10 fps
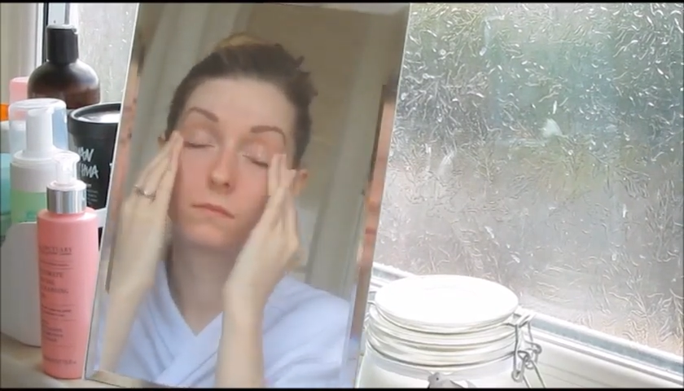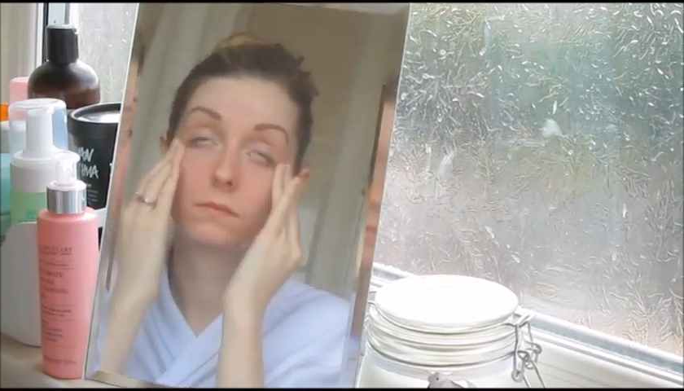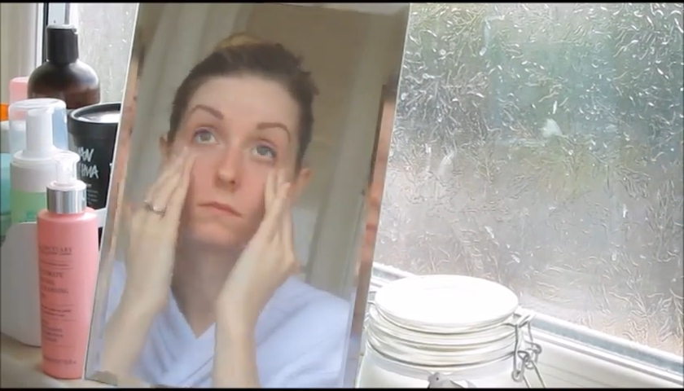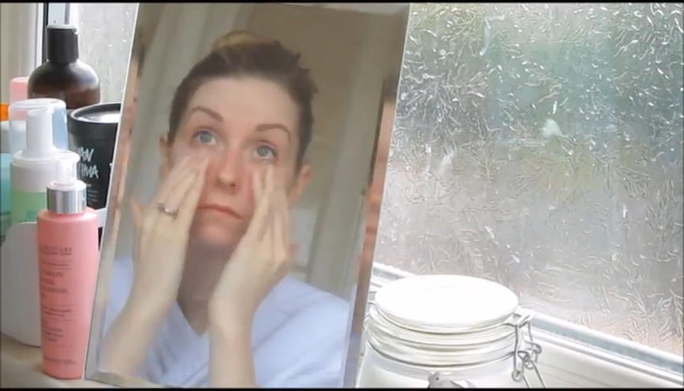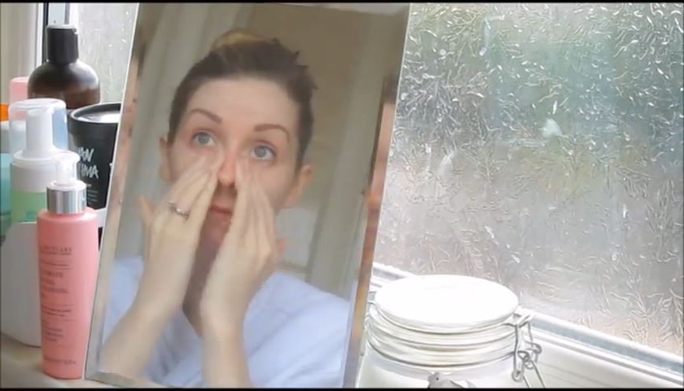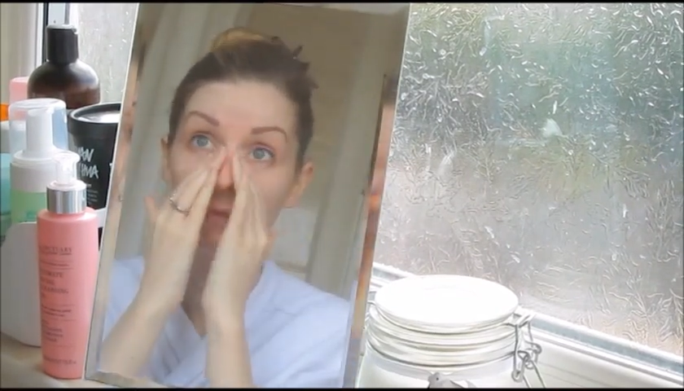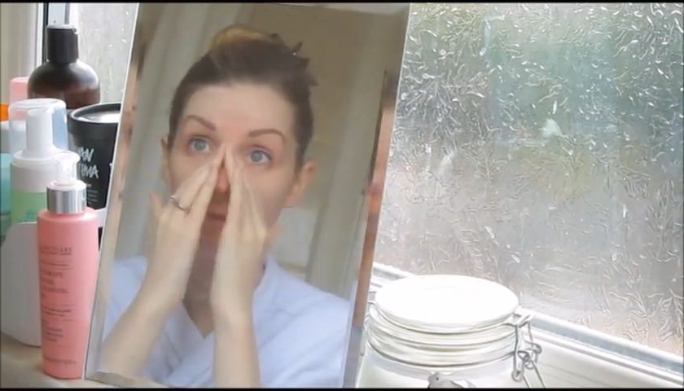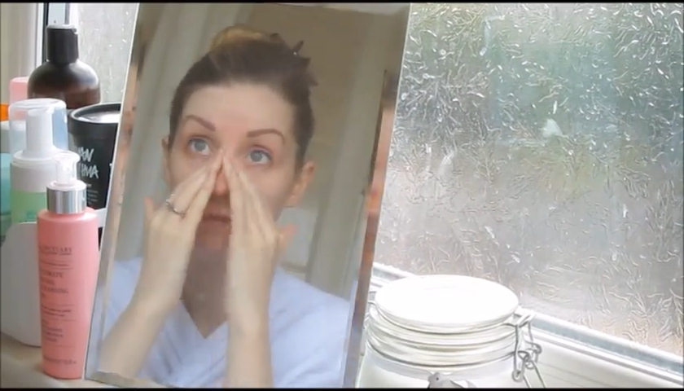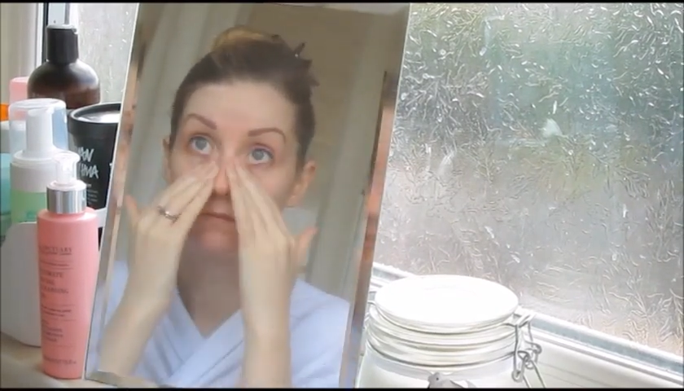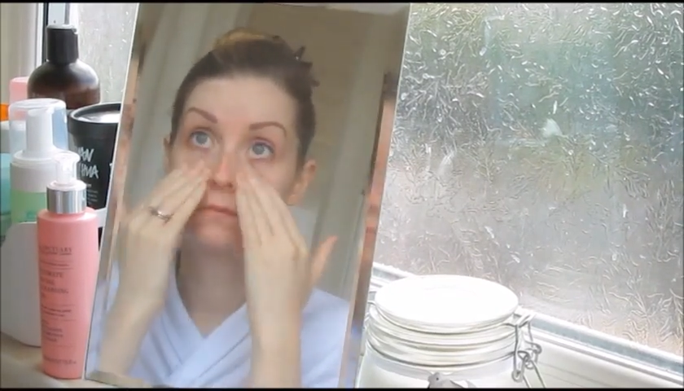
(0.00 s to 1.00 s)
Once I've
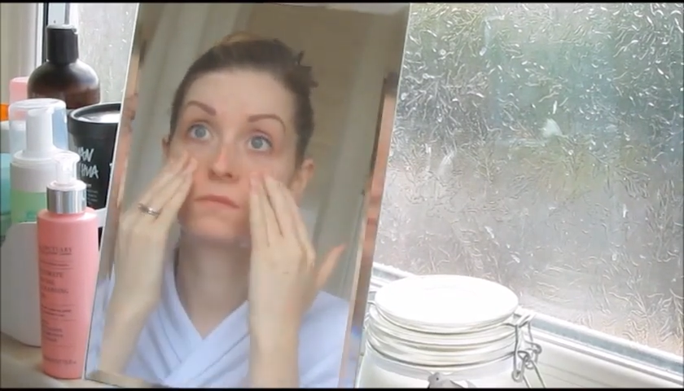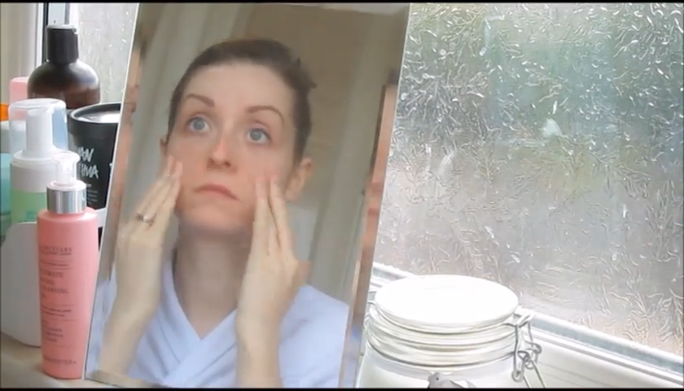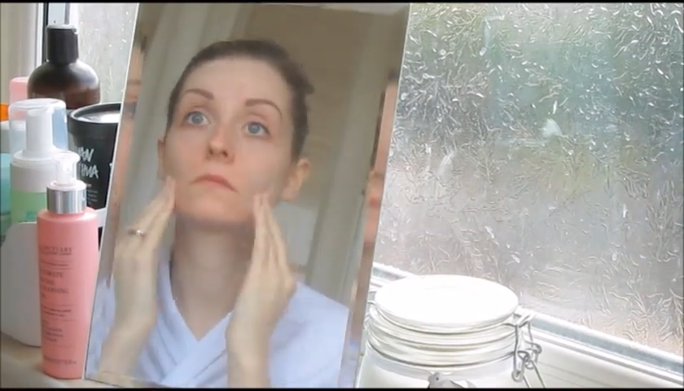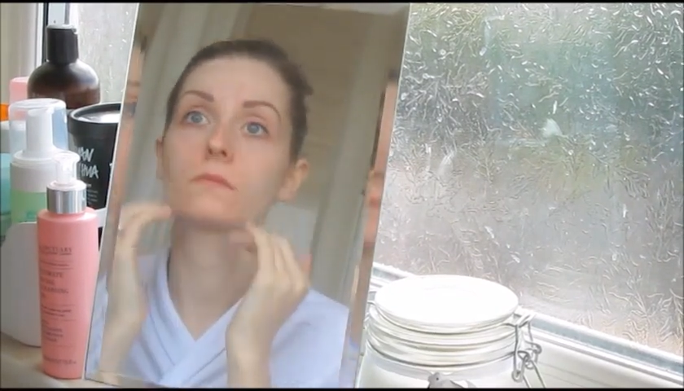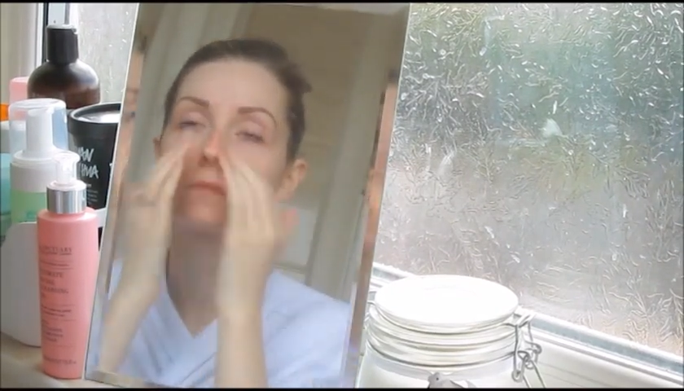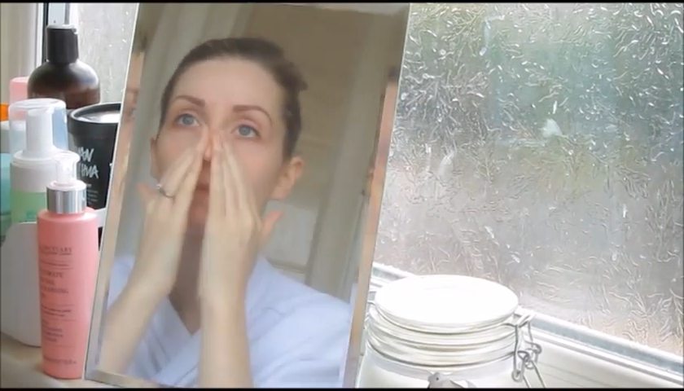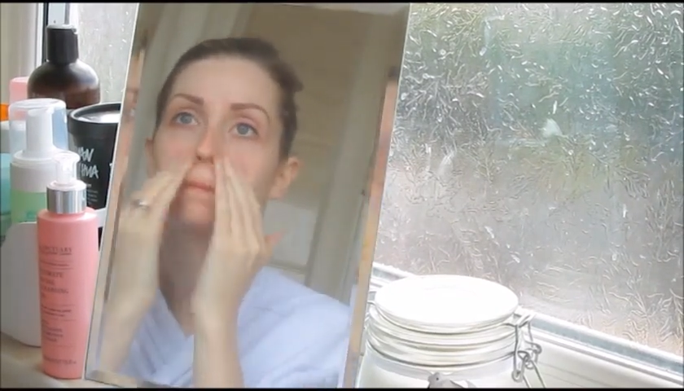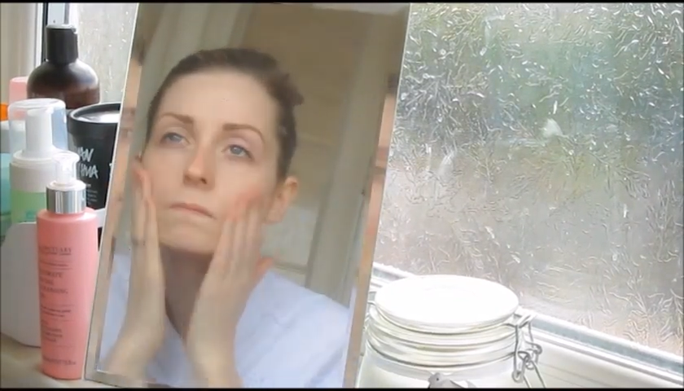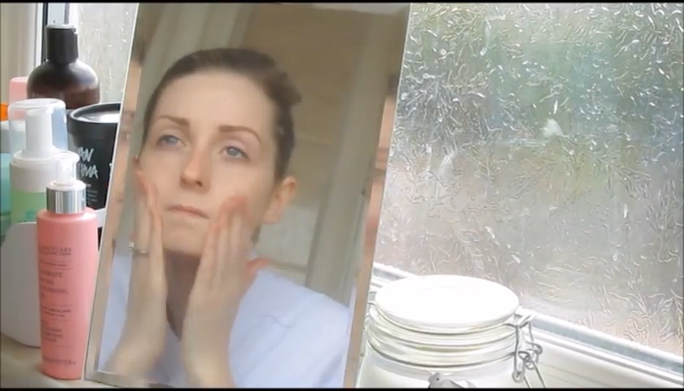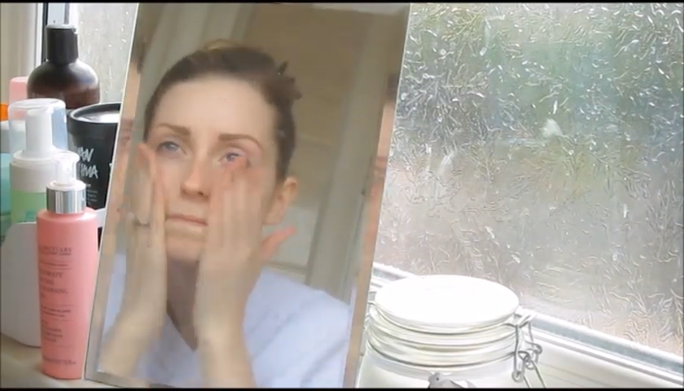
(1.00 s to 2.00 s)
done that, I wet my
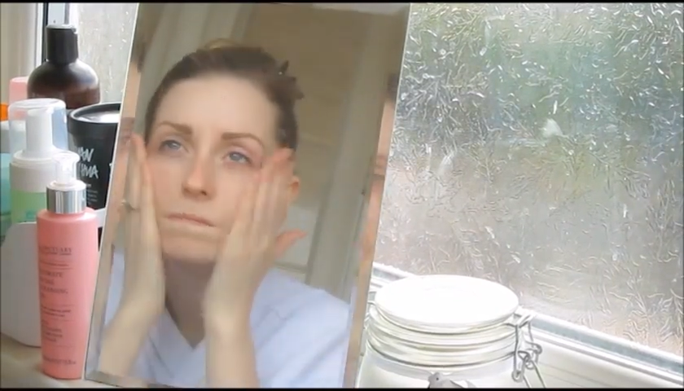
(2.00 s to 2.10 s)
hands and